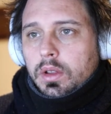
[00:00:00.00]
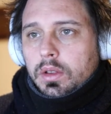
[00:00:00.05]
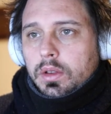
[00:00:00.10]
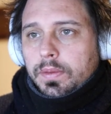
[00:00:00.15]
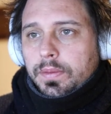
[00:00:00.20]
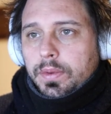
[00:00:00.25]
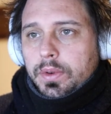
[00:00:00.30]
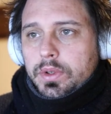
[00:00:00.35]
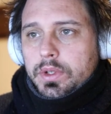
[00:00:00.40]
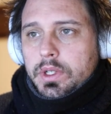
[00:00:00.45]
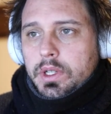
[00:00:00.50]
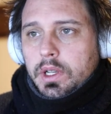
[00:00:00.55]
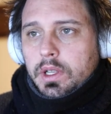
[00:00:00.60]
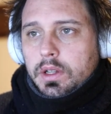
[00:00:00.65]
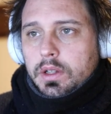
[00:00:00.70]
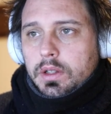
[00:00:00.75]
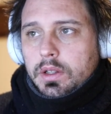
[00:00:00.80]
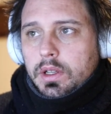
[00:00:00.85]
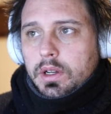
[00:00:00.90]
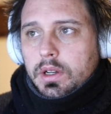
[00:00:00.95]
the first
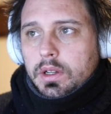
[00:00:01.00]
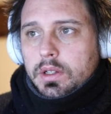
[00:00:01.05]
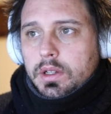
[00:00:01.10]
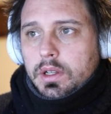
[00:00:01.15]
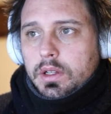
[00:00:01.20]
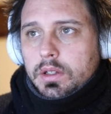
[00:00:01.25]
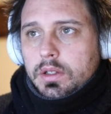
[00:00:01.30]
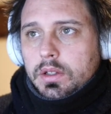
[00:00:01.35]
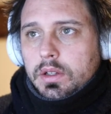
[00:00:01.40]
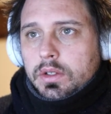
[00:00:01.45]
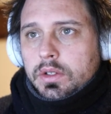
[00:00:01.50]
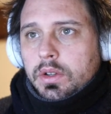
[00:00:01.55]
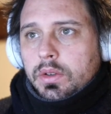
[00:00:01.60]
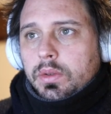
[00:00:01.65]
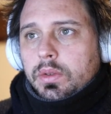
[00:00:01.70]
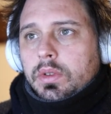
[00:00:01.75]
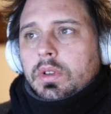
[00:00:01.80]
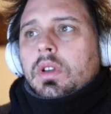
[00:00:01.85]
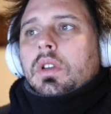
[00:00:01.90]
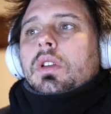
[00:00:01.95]
thing that it does,
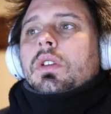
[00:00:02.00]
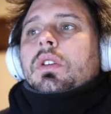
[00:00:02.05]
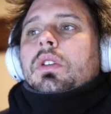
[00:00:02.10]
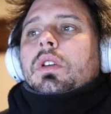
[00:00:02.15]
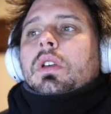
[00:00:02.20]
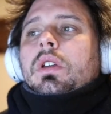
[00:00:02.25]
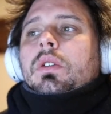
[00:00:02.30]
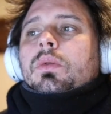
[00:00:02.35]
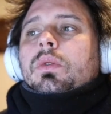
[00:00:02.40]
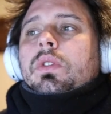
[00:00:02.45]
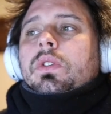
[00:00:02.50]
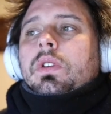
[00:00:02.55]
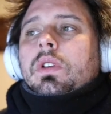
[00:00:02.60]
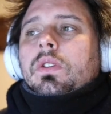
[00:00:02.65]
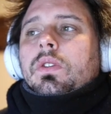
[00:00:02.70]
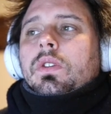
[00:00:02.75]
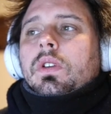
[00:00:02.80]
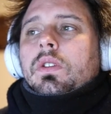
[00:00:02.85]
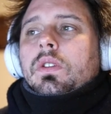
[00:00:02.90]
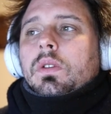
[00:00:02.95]
so it
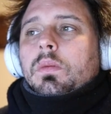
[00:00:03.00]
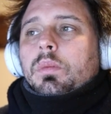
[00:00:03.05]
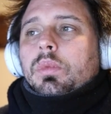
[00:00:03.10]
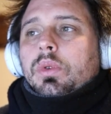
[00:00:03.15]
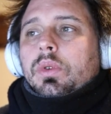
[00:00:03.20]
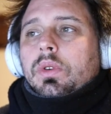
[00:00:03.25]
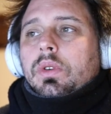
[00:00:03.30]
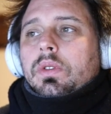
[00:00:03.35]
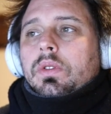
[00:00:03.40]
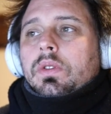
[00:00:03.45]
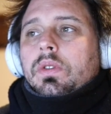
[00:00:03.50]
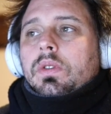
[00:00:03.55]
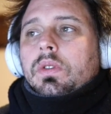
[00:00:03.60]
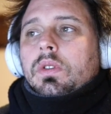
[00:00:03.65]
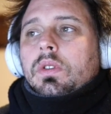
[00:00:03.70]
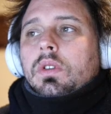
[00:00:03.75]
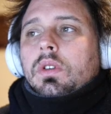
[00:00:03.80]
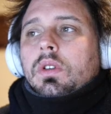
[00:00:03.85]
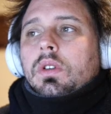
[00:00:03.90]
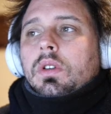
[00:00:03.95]
receives as input
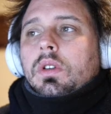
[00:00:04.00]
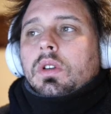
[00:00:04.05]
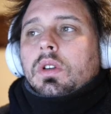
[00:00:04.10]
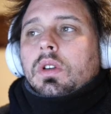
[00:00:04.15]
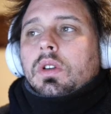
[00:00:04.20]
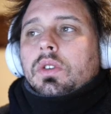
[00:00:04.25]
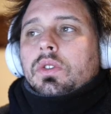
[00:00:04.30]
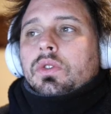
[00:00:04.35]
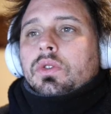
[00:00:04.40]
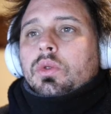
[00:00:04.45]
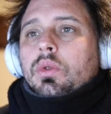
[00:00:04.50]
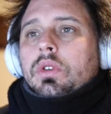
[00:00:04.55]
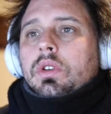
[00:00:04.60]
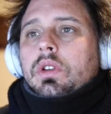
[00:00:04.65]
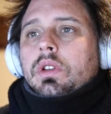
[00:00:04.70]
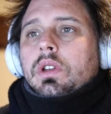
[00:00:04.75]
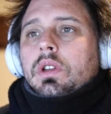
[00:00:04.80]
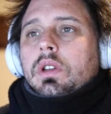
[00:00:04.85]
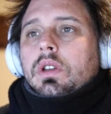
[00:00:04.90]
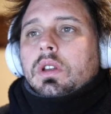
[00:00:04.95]

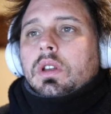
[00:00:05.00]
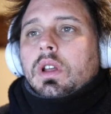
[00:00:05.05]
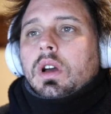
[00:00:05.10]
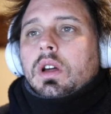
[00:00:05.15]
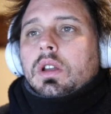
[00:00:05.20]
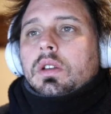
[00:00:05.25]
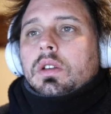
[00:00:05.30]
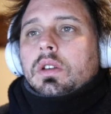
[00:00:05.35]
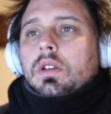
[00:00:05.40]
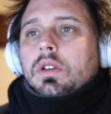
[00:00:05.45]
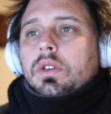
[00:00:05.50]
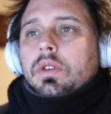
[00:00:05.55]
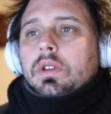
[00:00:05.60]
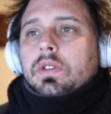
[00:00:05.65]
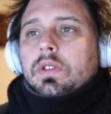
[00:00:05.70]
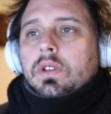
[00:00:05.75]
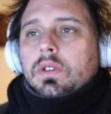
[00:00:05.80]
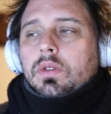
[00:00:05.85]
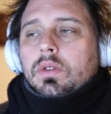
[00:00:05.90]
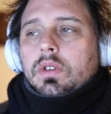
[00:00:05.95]
sorted in
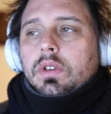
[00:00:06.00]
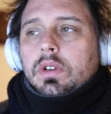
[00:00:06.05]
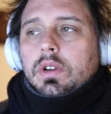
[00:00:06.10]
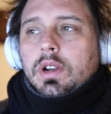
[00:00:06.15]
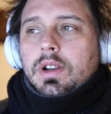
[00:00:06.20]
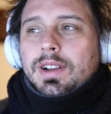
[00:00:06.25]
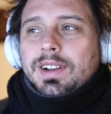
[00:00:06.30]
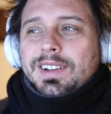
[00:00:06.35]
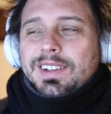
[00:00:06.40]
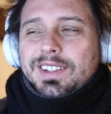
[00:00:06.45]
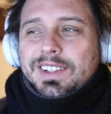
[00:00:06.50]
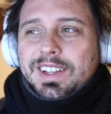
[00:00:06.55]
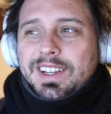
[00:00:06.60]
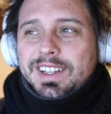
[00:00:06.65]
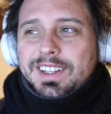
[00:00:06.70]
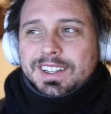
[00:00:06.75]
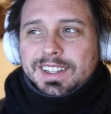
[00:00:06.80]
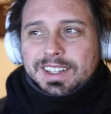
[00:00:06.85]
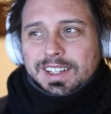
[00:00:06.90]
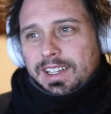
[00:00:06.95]
non-decreasing order,
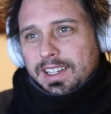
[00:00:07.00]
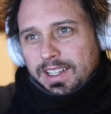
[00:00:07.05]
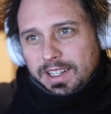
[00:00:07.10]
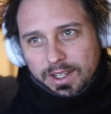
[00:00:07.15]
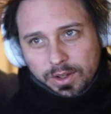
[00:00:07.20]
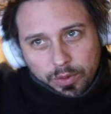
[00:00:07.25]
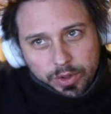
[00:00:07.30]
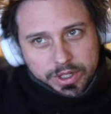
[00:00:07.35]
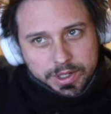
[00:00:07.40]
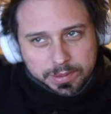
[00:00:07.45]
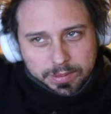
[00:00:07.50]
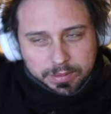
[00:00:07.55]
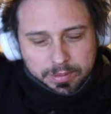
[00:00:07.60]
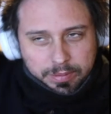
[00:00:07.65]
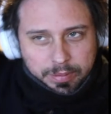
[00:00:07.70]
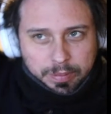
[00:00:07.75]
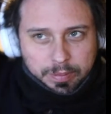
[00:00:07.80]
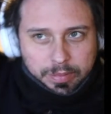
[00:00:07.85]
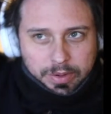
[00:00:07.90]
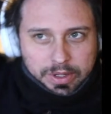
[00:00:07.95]
okay, which
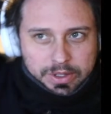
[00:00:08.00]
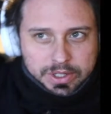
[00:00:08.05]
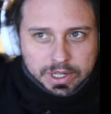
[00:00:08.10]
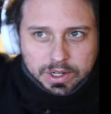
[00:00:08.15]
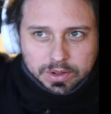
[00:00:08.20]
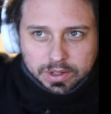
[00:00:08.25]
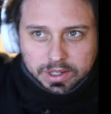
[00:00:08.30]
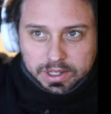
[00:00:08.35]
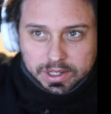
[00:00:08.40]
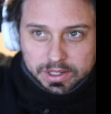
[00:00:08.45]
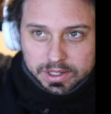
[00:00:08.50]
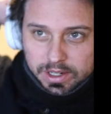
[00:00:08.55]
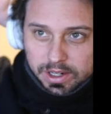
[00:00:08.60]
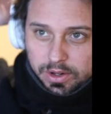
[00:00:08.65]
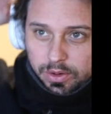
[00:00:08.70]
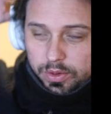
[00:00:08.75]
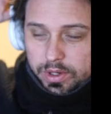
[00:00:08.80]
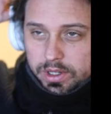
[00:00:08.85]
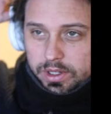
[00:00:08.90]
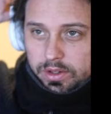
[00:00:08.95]
it generally is
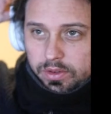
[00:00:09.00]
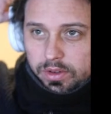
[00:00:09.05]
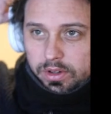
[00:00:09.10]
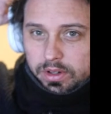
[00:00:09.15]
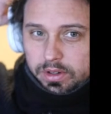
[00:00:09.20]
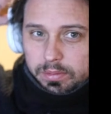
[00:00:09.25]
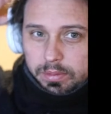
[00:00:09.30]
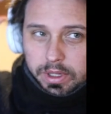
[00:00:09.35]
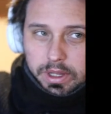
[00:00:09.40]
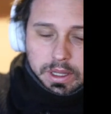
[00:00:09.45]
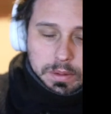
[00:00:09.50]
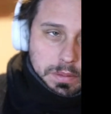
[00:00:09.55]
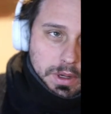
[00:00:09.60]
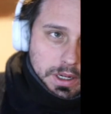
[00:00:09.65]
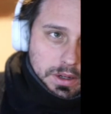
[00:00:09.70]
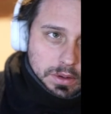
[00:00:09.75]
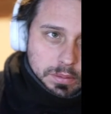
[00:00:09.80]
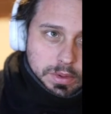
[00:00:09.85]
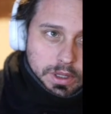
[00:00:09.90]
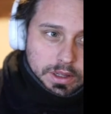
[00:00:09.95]
increasing order, but they
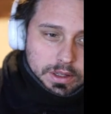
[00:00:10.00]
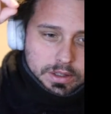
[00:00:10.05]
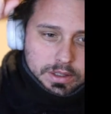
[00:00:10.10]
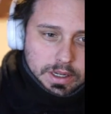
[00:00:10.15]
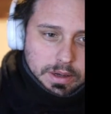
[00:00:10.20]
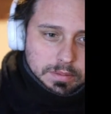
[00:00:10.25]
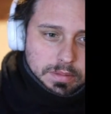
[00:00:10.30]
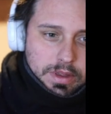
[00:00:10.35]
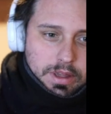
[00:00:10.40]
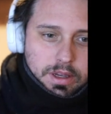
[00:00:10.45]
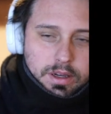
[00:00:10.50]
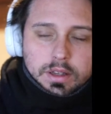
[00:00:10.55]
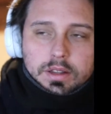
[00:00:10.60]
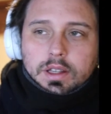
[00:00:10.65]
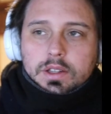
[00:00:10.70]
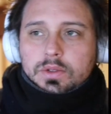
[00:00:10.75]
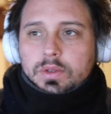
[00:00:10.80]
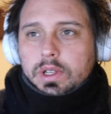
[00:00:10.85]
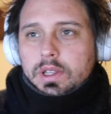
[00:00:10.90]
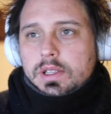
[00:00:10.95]
might all be the same thing.
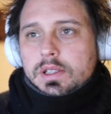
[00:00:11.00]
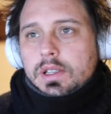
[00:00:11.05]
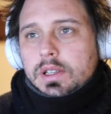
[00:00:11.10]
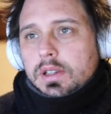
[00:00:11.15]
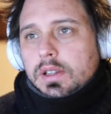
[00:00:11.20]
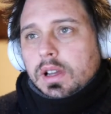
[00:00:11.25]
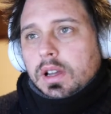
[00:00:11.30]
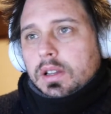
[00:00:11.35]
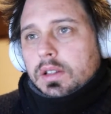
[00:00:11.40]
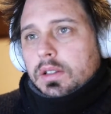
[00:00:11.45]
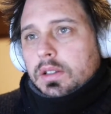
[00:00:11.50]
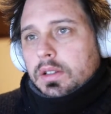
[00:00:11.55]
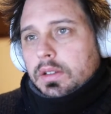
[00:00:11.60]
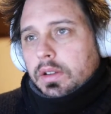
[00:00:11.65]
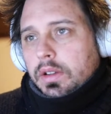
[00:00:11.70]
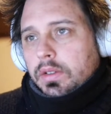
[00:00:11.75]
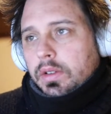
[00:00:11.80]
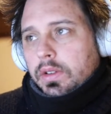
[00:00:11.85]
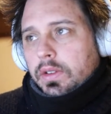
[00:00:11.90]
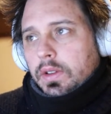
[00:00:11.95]
That's why they say
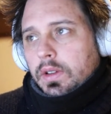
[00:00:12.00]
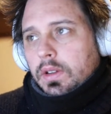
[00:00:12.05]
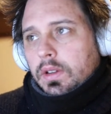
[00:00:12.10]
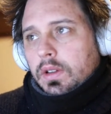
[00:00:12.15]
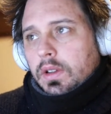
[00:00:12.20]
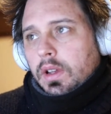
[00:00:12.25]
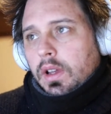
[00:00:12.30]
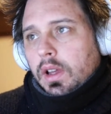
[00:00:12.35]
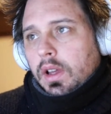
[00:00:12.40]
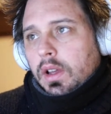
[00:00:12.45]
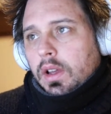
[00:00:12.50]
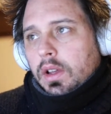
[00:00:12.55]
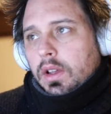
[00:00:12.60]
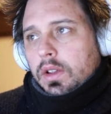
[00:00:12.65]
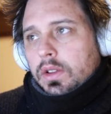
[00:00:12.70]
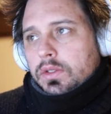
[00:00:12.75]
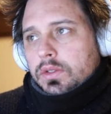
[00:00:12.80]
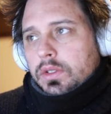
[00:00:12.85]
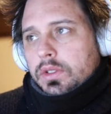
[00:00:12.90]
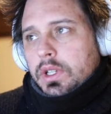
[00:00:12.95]
non-decreasing.
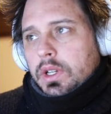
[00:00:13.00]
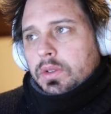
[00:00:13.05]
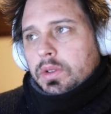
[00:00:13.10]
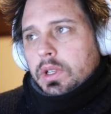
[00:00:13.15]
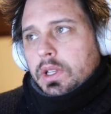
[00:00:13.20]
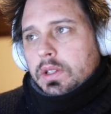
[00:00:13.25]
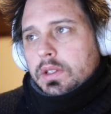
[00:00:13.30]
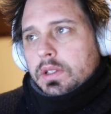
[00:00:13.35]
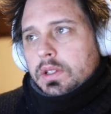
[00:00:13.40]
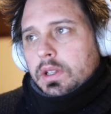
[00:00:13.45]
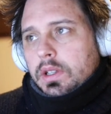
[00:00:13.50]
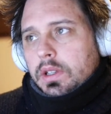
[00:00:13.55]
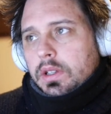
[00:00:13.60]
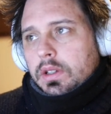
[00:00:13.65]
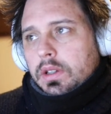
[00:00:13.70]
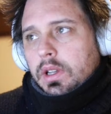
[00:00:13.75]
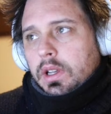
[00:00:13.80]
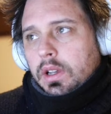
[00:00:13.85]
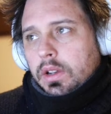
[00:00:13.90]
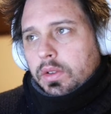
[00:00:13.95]
So generally it's
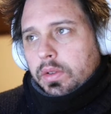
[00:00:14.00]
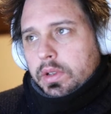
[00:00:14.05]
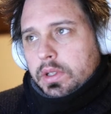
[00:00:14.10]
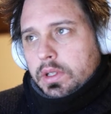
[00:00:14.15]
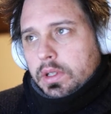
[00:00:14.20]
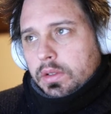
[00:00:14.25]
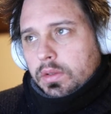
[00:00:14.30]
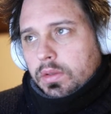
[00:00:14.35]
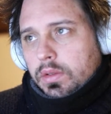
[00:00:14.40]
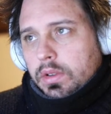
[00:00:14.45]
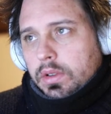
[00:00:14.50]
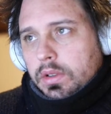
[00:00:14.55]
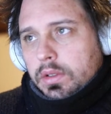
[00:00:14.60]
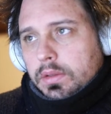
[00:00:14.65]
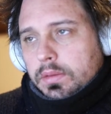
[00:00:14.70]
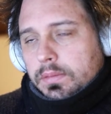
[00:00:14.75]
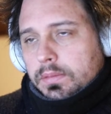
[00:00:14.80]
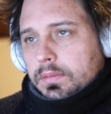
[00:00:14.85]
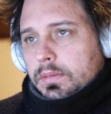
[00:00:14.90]
in increasing order.